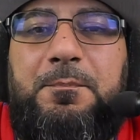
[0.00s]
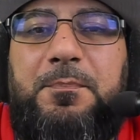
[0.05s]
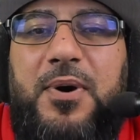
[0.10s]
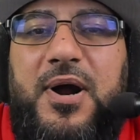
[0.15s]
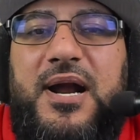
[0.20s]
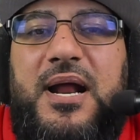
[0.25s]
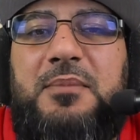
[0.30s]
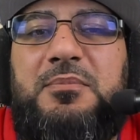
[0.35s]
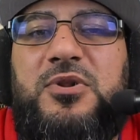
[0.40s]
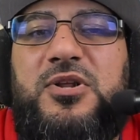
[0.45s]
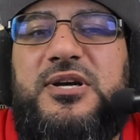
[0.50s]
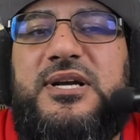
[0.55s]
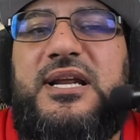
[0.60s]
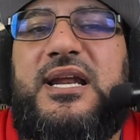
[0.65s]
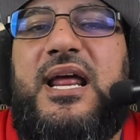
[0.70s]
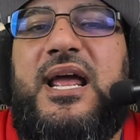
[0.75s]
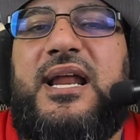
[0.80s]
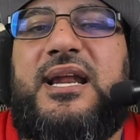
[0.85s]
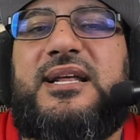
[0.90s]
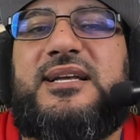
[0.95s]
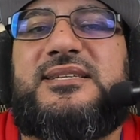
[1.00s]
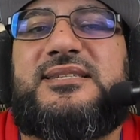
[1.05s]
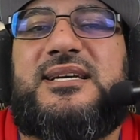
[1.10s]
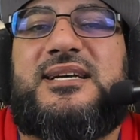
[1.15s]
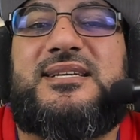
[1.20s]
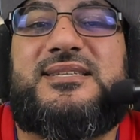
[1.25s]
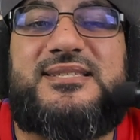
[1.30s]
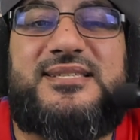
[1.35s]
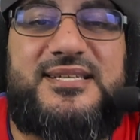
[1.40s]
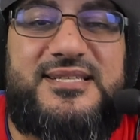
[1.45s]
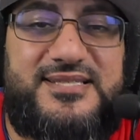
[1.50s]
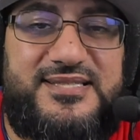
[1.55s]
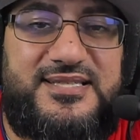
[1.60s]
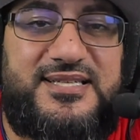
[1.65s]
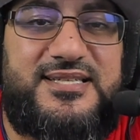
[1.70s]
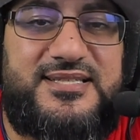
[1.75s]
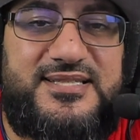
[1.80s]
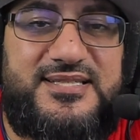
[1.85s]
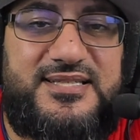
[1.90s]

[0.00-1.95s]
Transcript: but I'm looking at his assistant